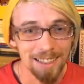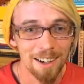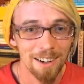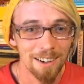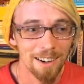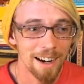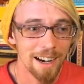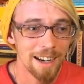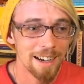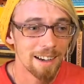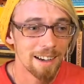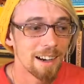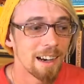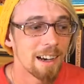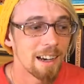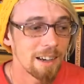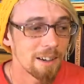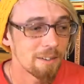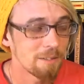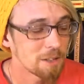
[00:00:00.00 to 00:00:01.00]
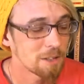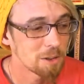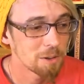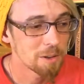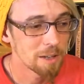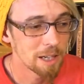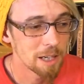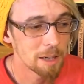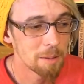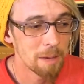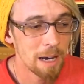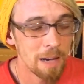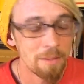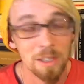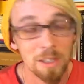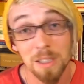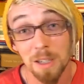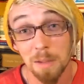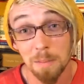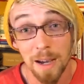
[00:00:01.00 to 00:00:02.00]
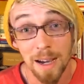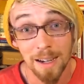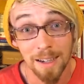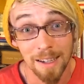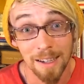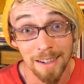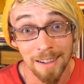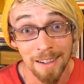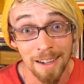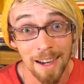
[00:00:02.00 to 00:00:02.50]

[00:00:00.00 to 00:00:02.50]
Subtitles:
all right, I have to start packing.